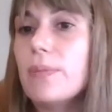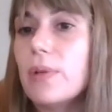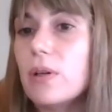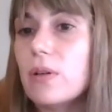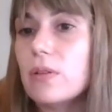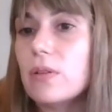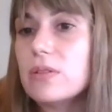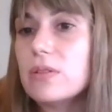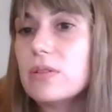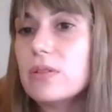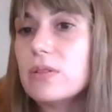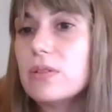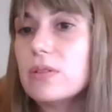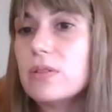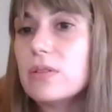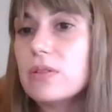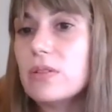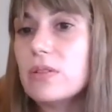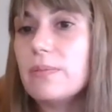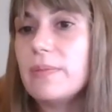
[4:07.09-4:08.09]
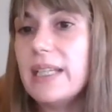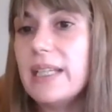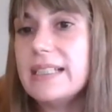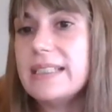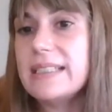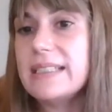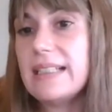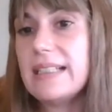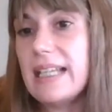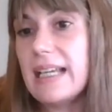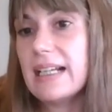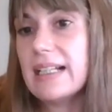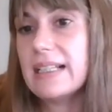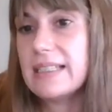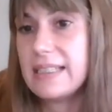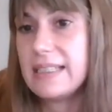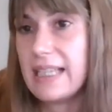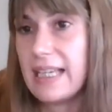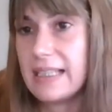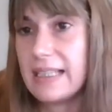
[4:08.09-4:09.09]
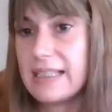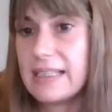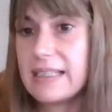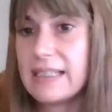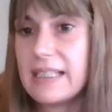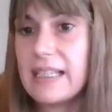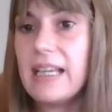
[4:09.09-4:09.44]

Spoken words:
also makes legal sense.